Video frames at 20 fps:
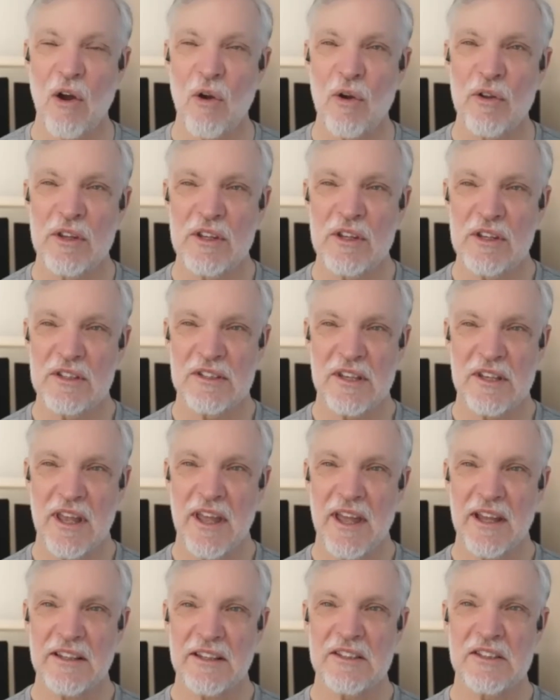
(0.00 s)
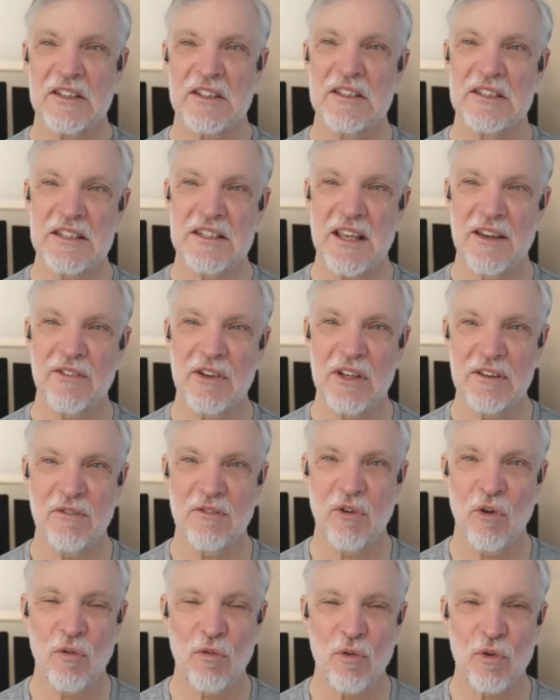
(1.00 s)
are these XC70
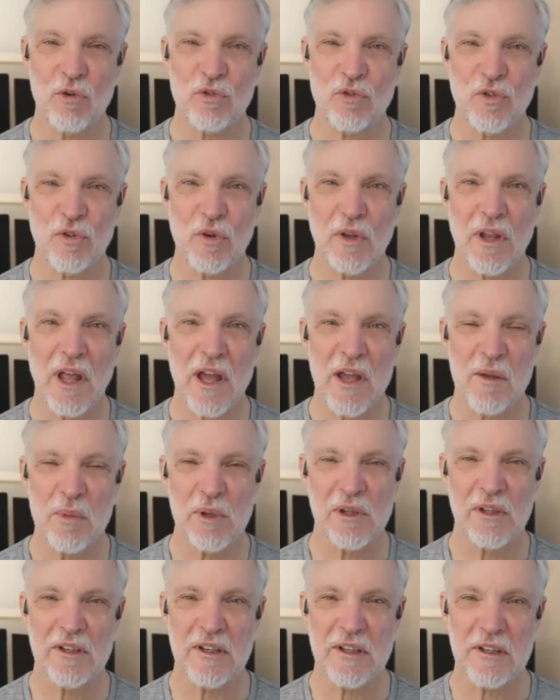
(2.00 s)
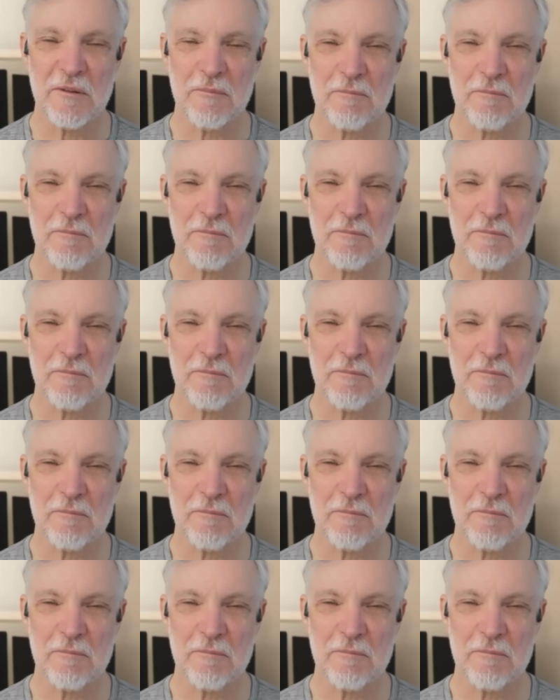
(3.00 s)
Volvos for reliability?